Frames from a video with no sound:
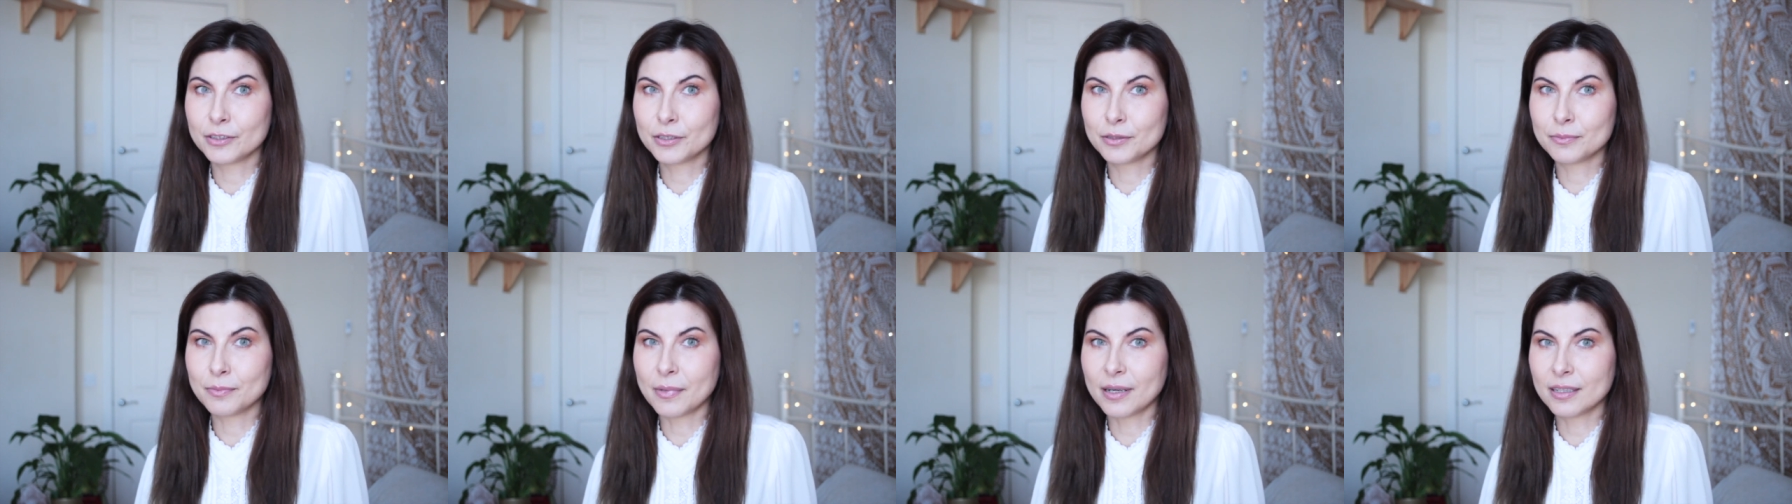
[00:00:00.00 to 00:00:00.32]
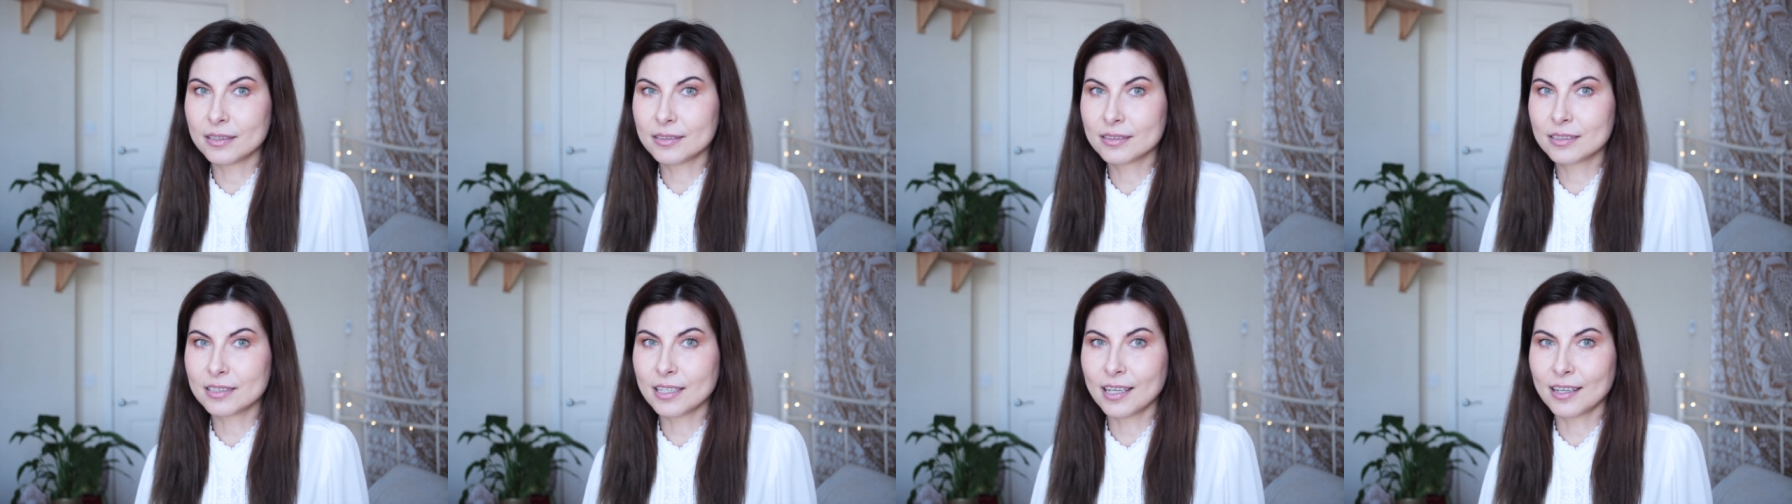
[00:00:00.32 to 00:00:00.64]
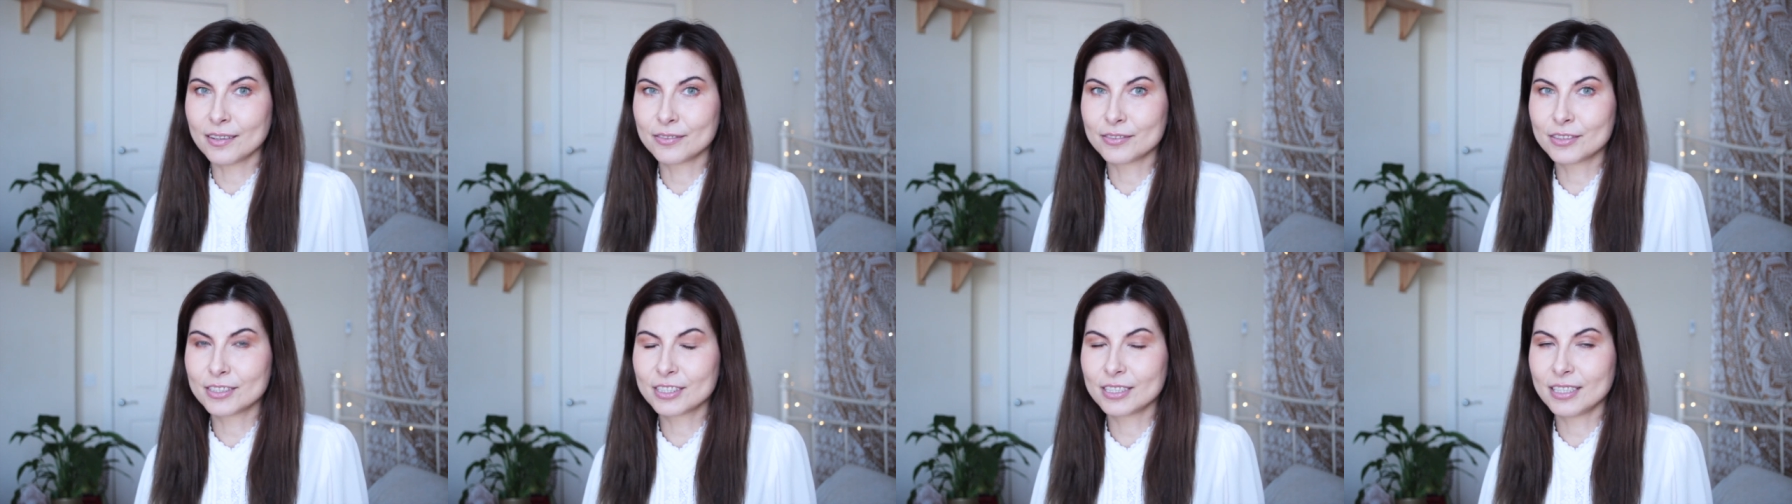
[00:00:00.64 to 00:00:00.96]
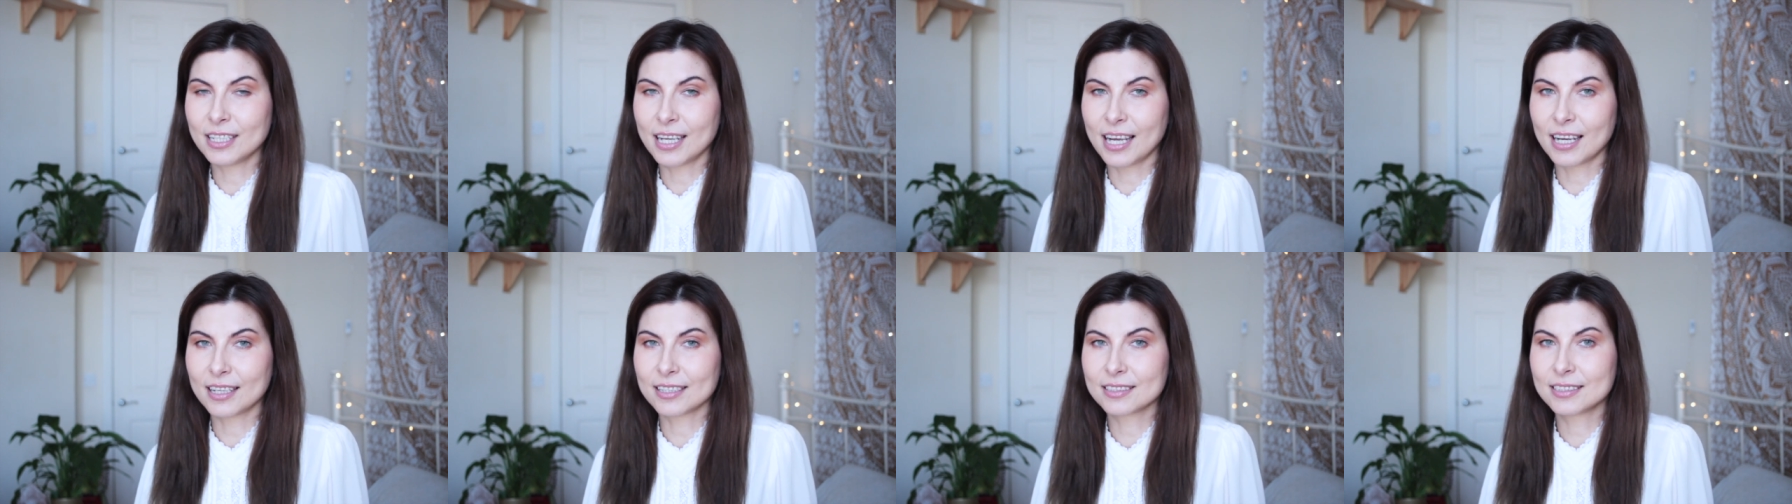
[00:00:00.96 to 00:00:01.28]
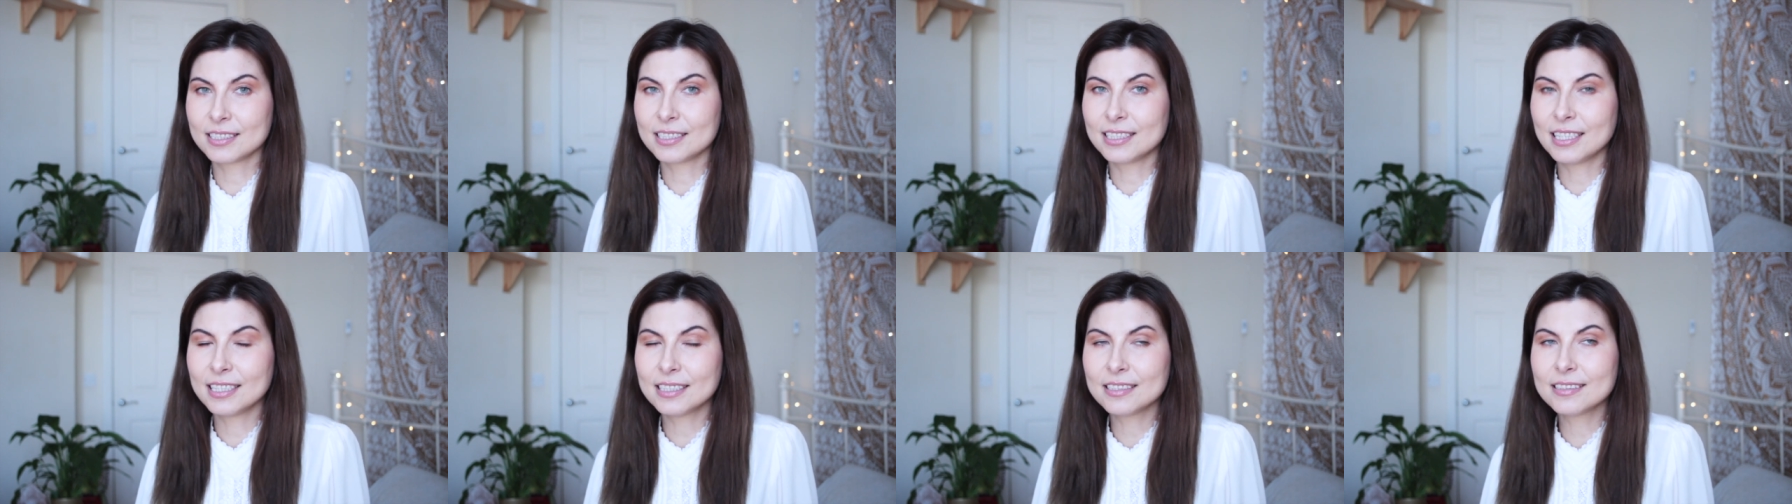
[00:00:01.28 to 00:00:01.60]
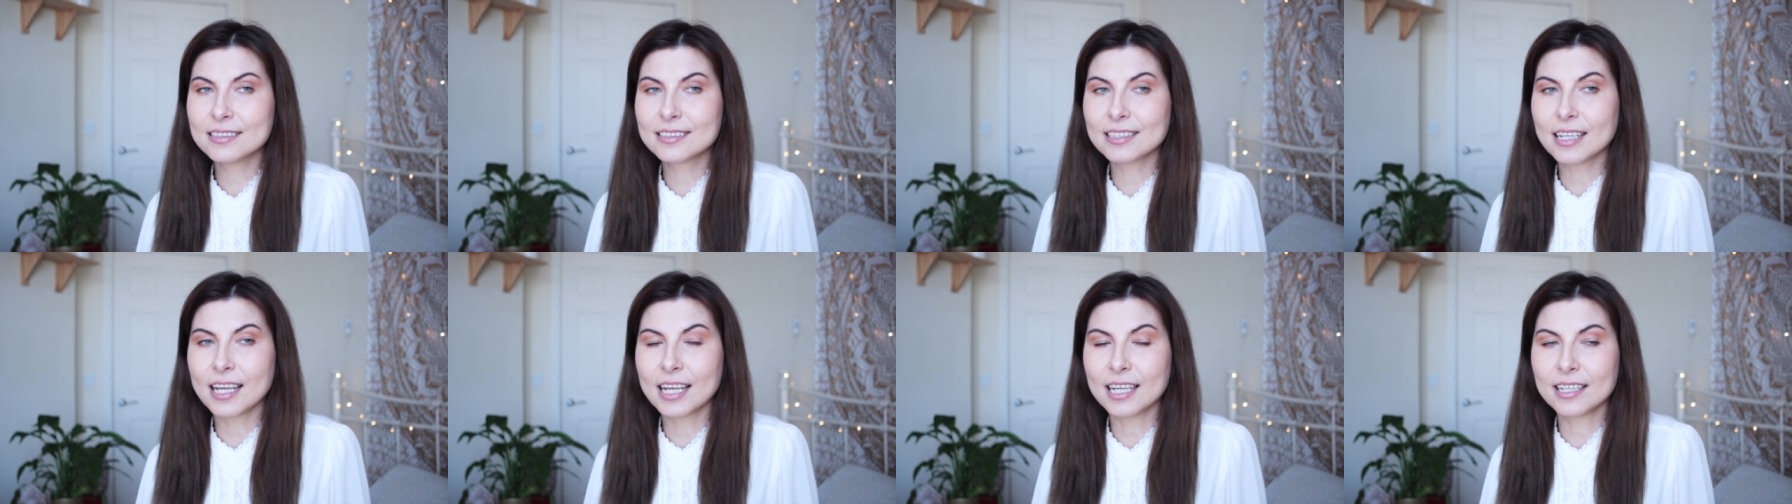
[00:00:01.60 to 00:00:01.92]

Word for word: few months after the accident,